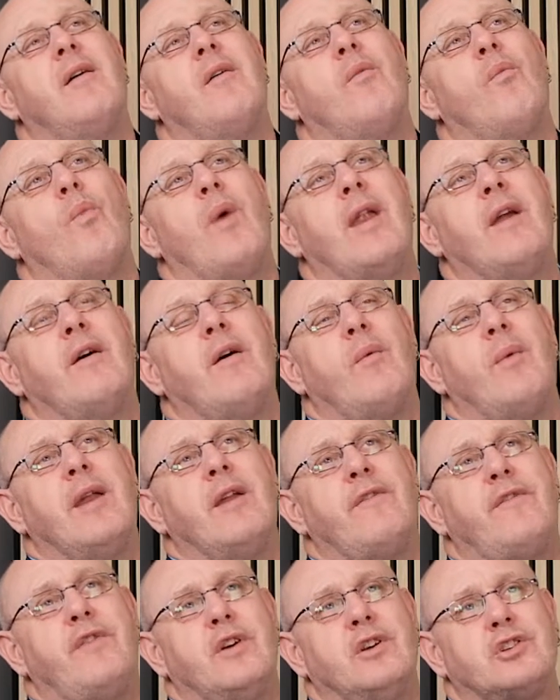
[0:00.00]
When
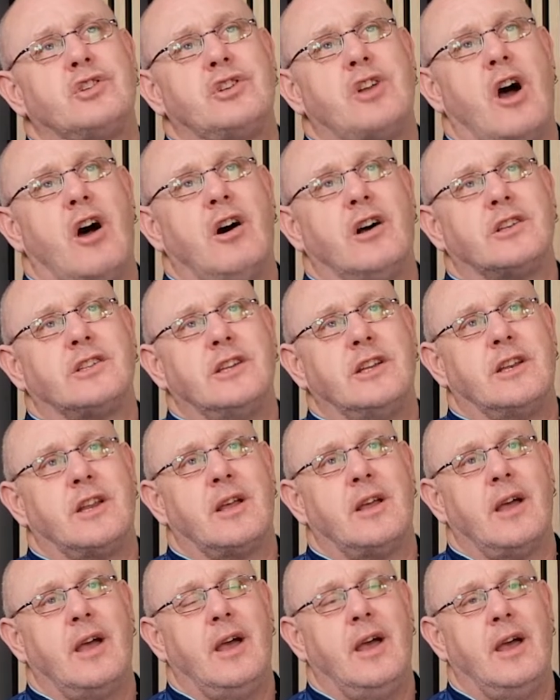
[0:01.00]
I first started,
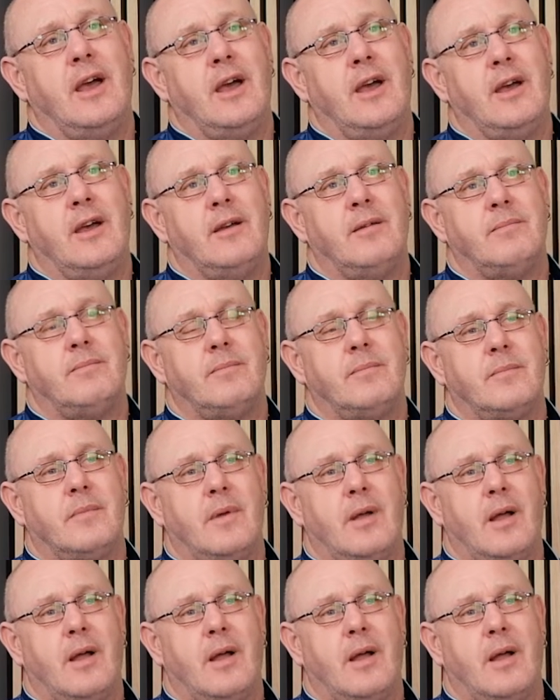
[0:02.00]
my